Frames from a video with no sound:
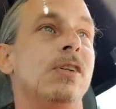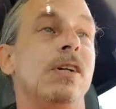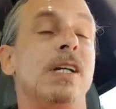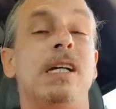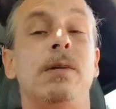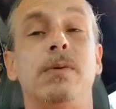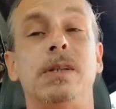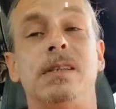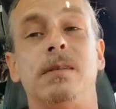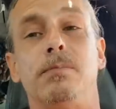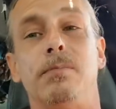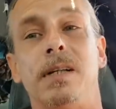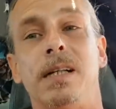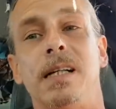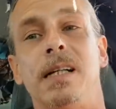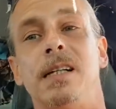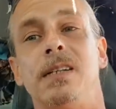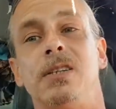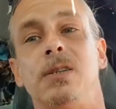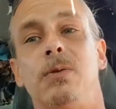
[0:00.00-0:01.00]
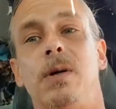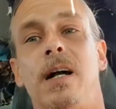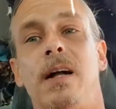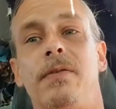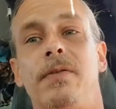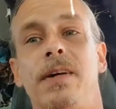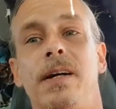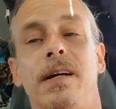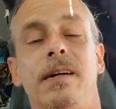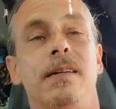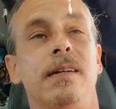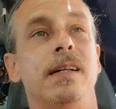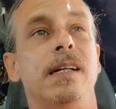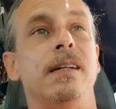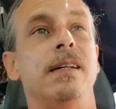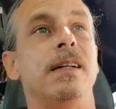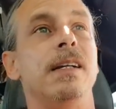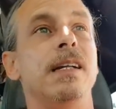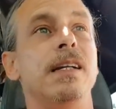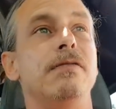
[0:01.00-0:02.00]
So he was a big issue out there.
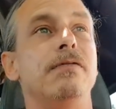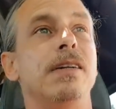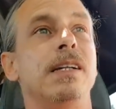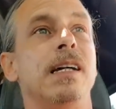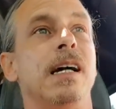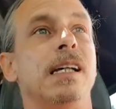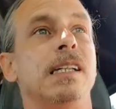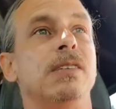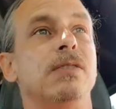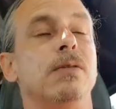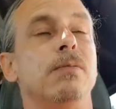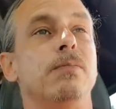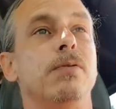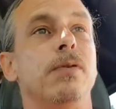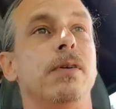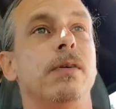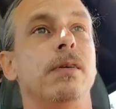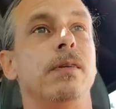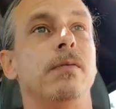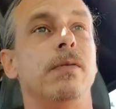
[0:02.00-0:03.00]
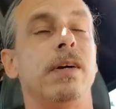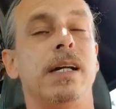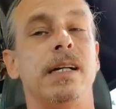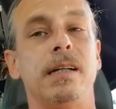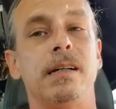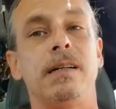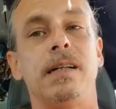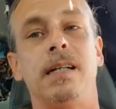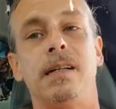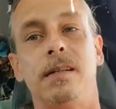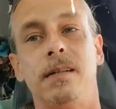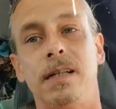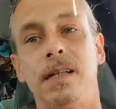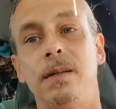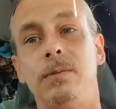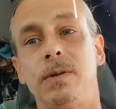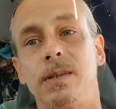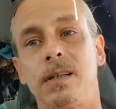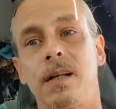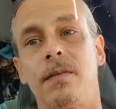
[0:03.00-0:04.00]
He even got to a point like he,
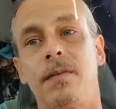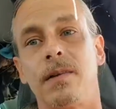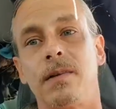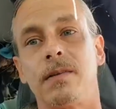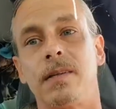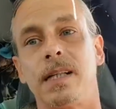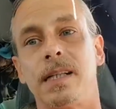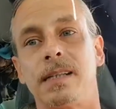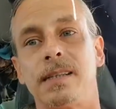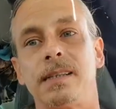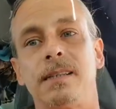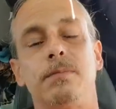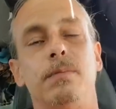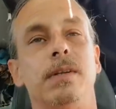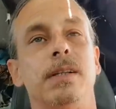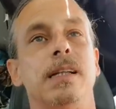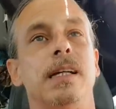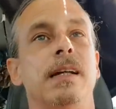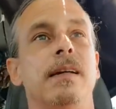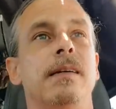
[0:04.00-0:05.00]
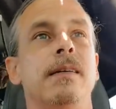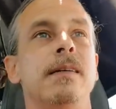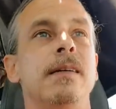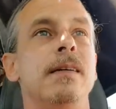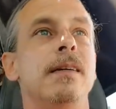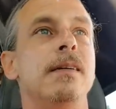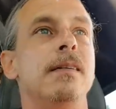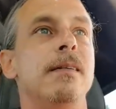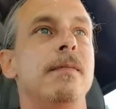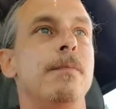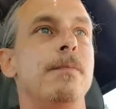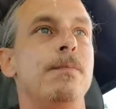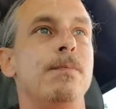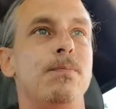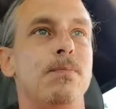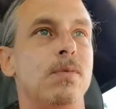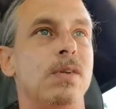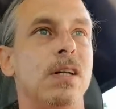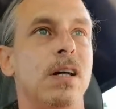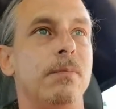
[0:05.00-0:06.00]
he was on the list, but then
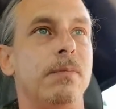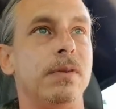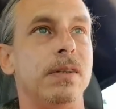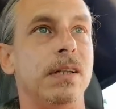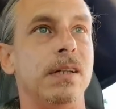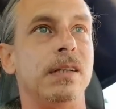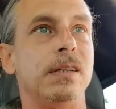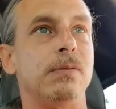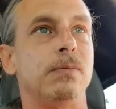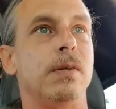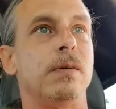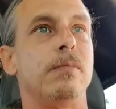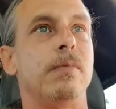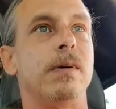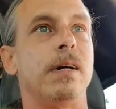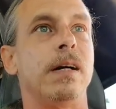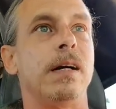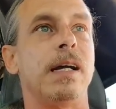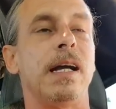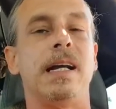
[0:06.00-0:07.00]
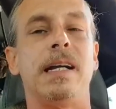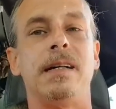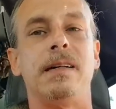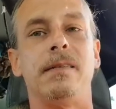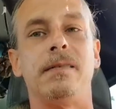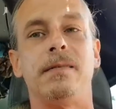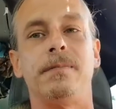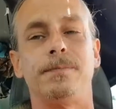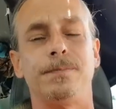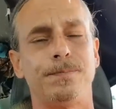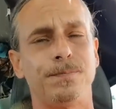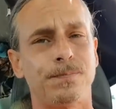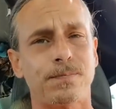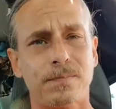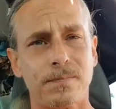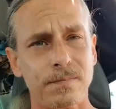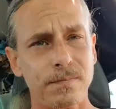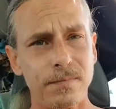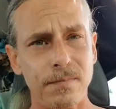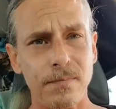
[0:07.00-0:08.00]
a couple years went by and
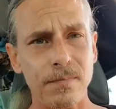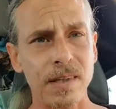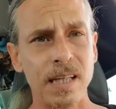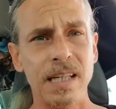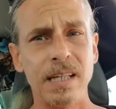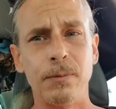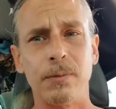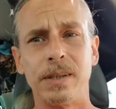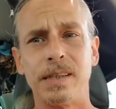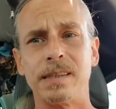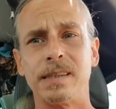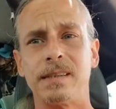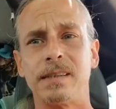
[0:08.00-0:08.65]
he